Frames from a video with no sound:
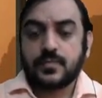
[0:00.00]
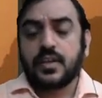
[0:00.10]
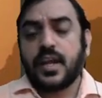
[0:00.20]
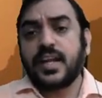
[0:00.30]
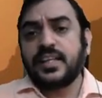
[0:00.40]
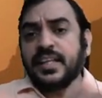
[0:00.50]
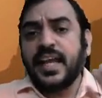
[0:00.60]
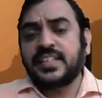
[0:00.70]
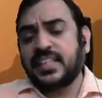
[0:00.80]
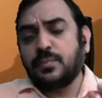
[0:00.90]
And in the
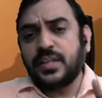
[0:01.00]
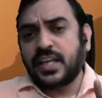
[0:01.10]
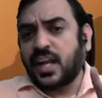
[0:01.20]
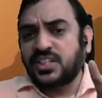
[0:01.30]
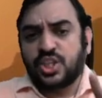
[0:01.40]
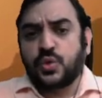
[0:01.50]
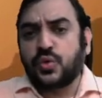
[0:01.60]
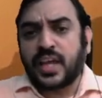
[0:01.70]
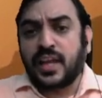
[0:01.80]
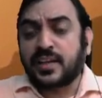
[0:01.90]
exam, they can ask you to
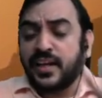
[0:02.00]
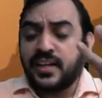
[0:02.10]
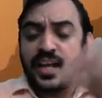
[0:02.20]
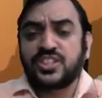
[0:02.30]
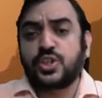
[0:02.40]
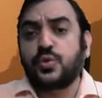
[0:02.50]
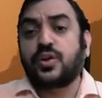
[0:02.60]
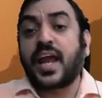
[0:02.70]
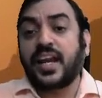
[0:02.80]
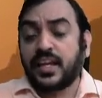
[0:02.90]
calculate and ask you to
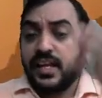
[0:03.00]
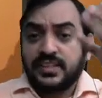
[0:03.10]
rank.